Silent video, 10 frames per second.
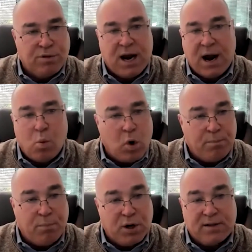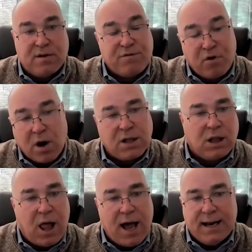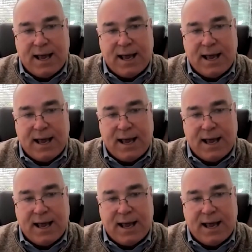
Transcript: that I want to put at the front of the line,